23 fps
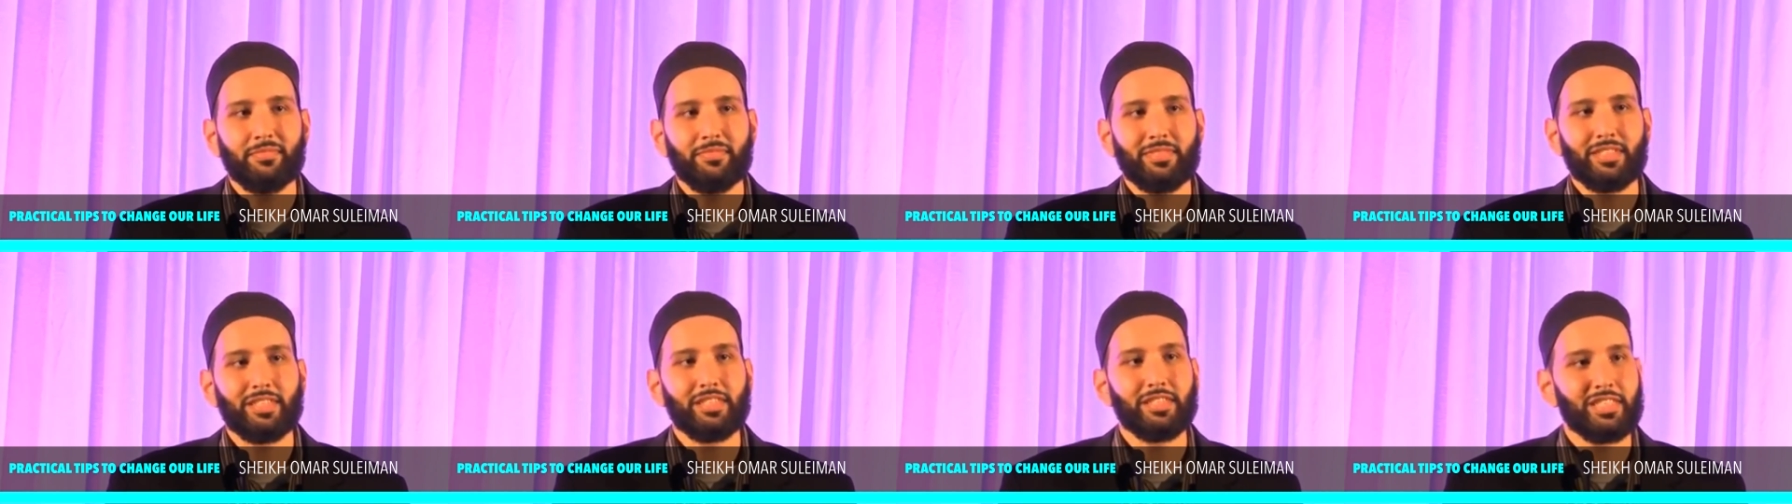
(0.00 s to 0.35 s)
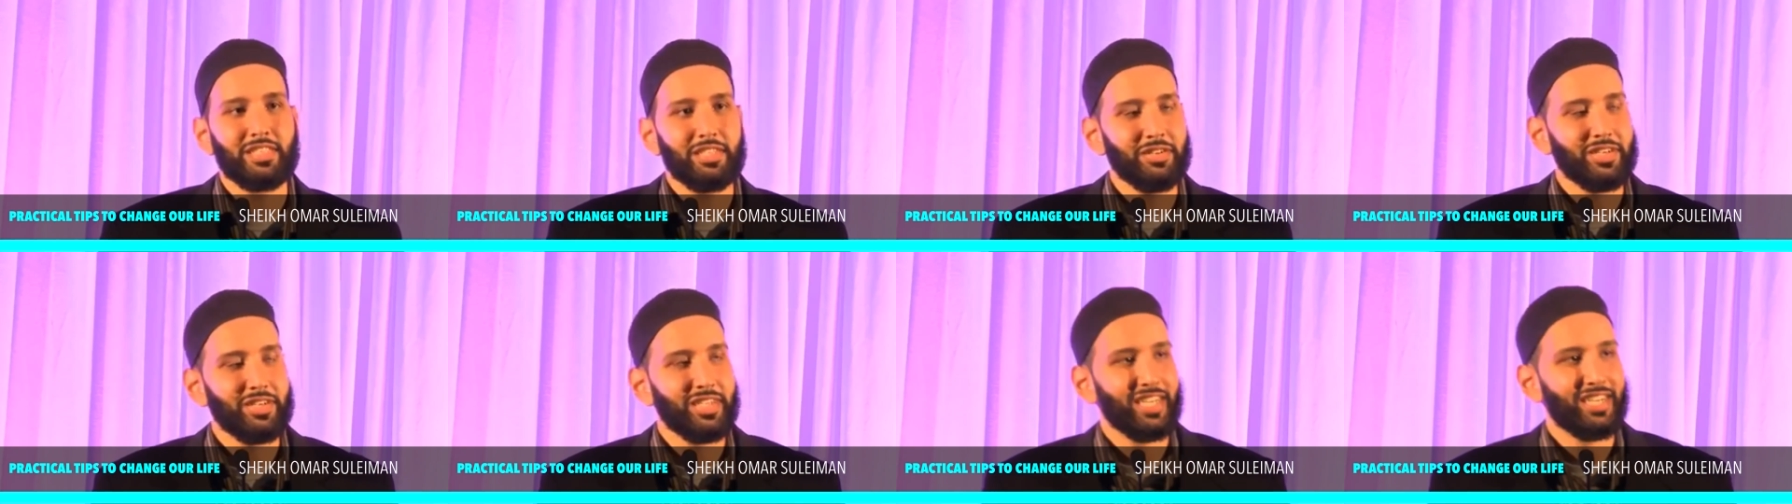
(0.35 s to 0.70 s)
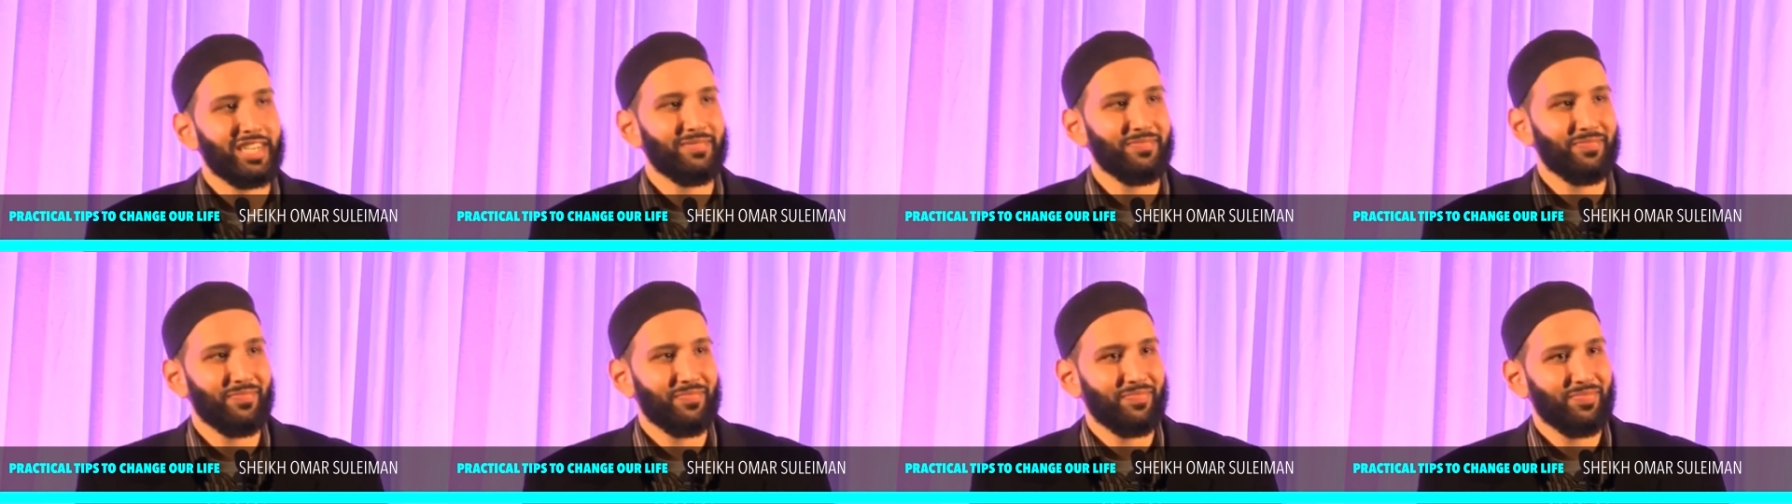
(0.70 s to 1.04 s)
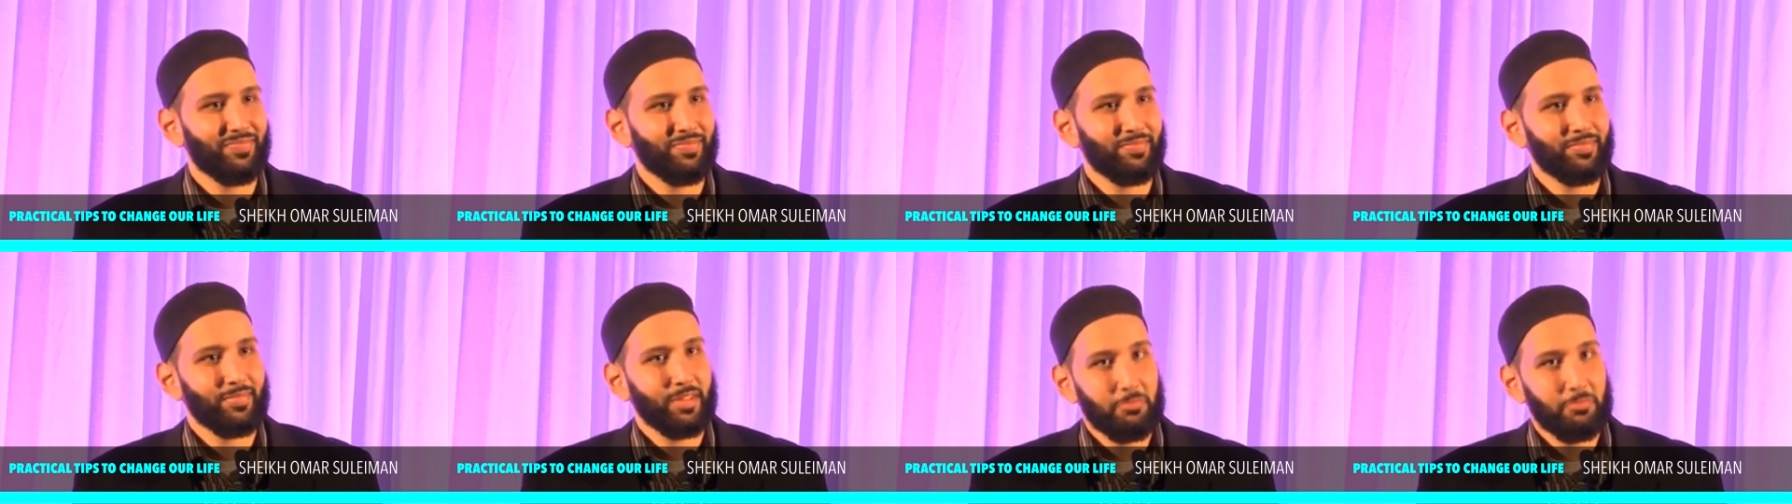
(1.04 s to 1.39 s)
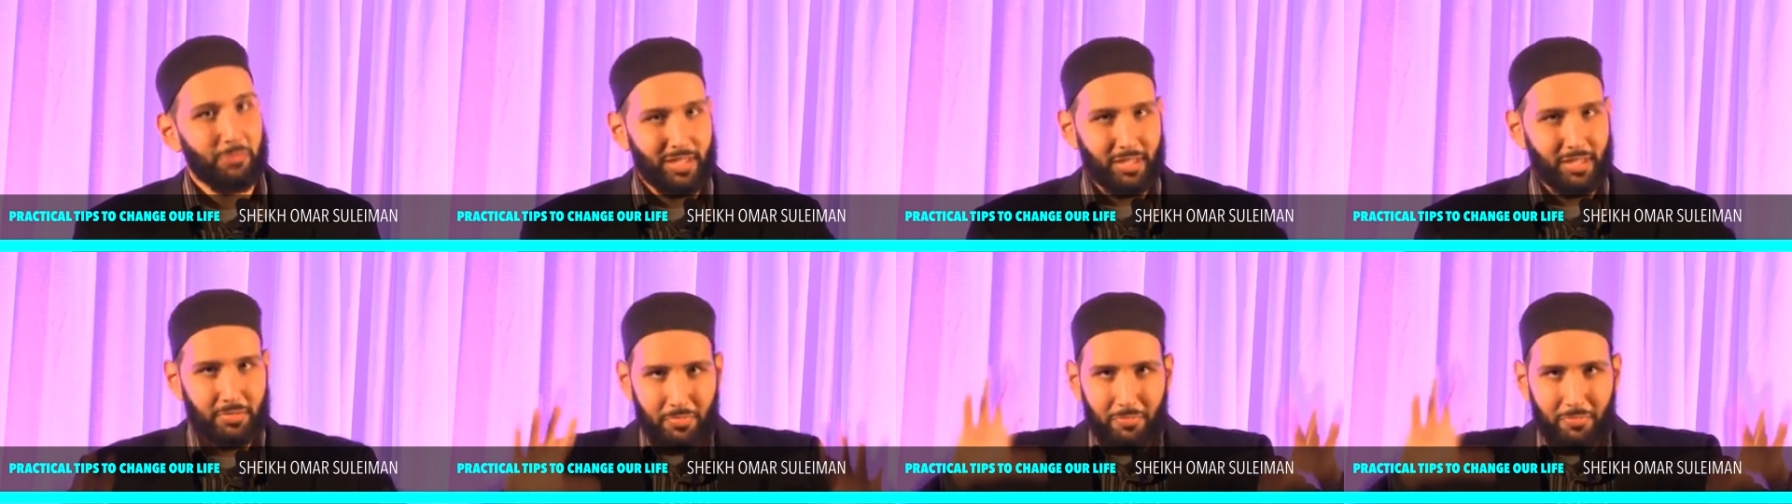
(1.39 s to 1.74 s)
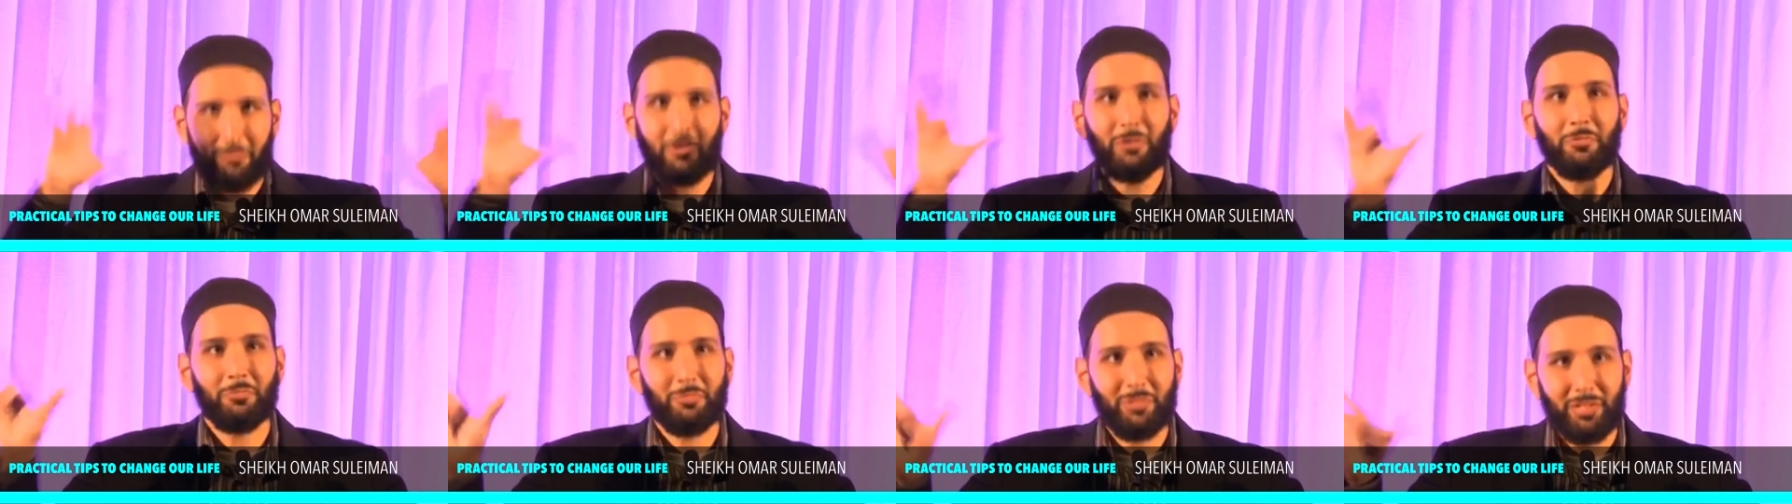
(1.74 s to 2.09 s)
to Syria, what's,
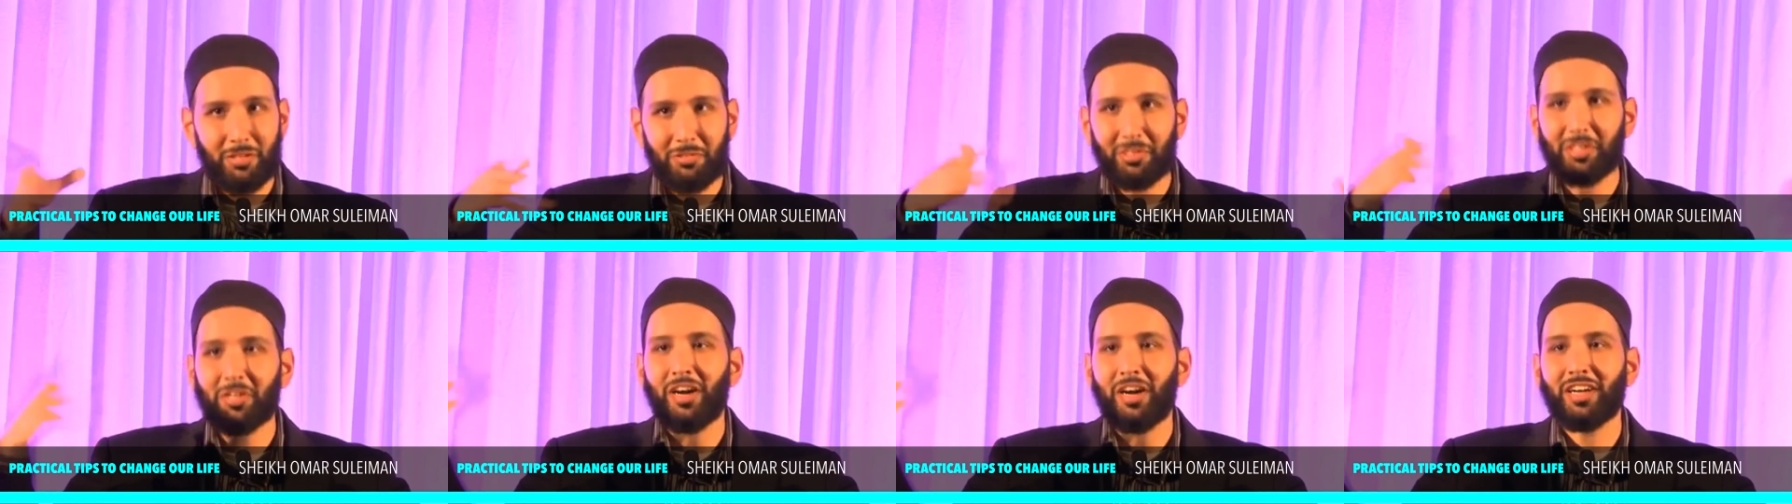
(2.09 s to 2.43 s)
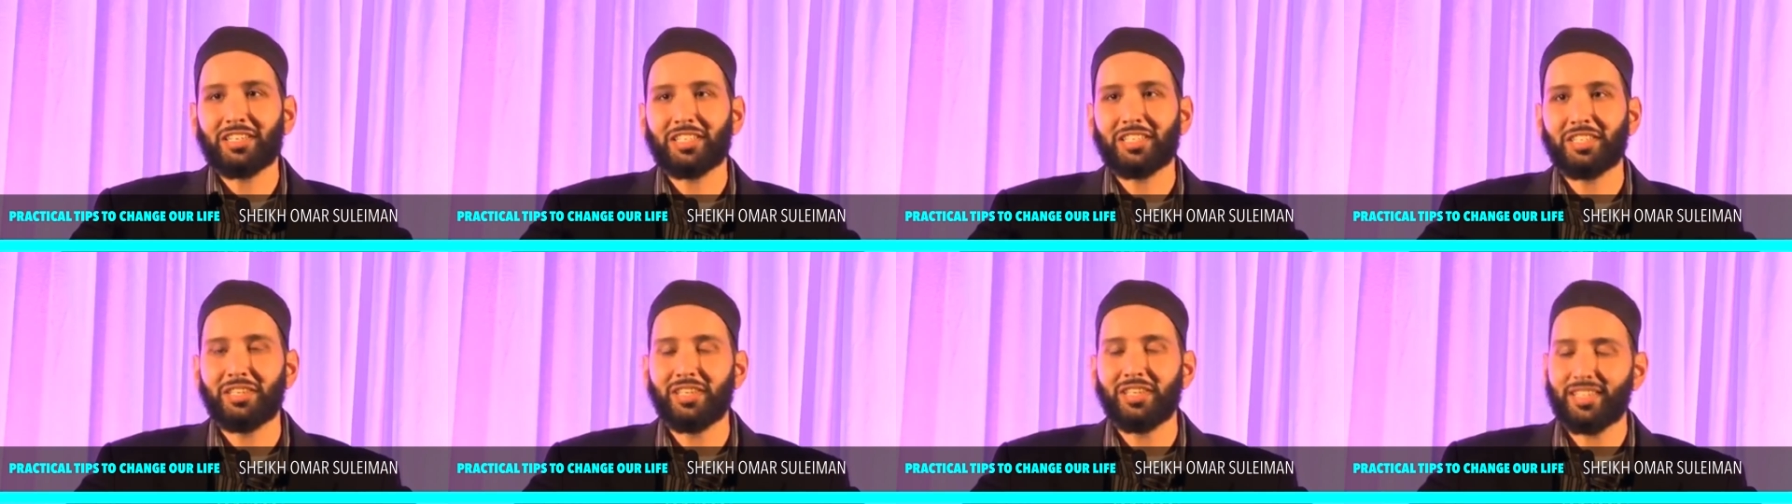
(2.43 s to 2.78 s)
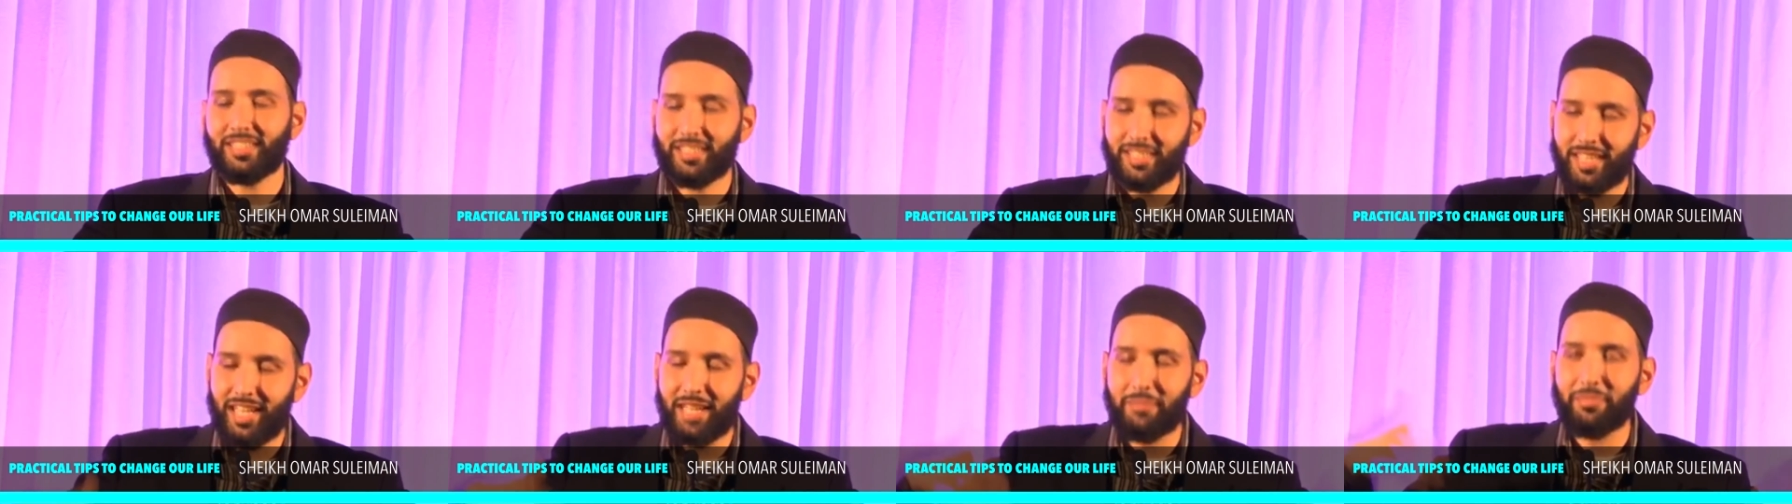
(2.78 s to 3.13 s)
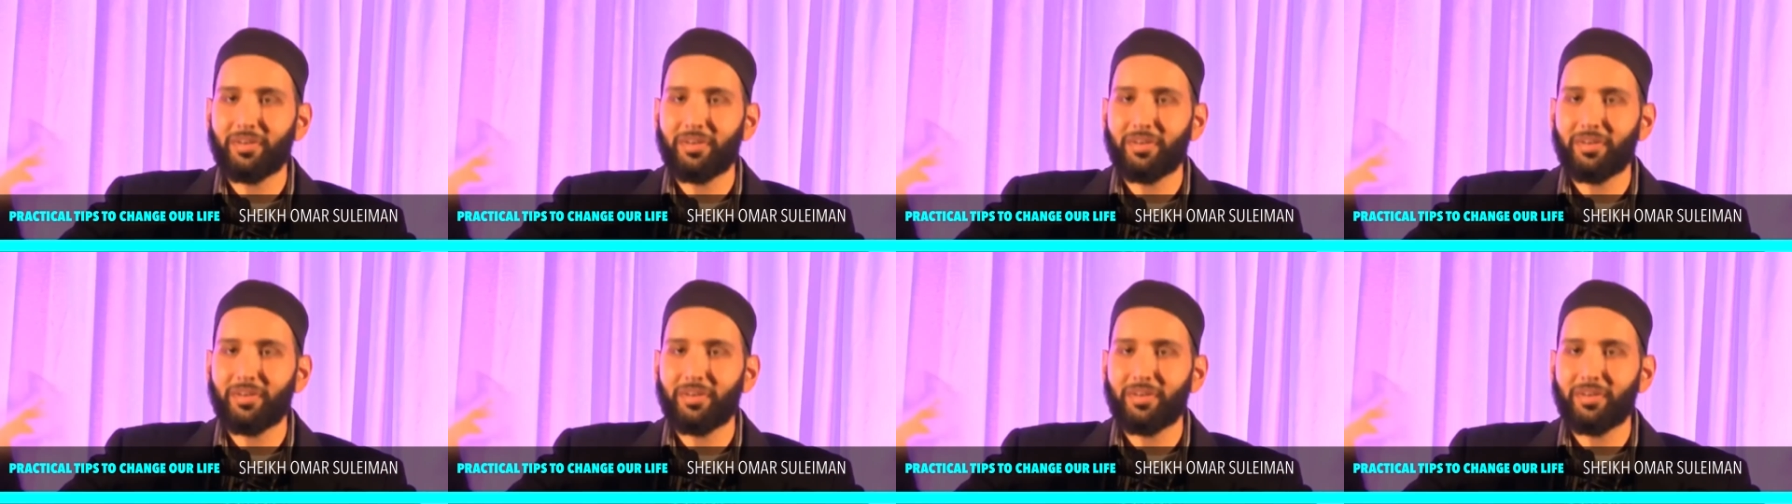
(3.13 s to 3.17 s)
what we would call Syria today,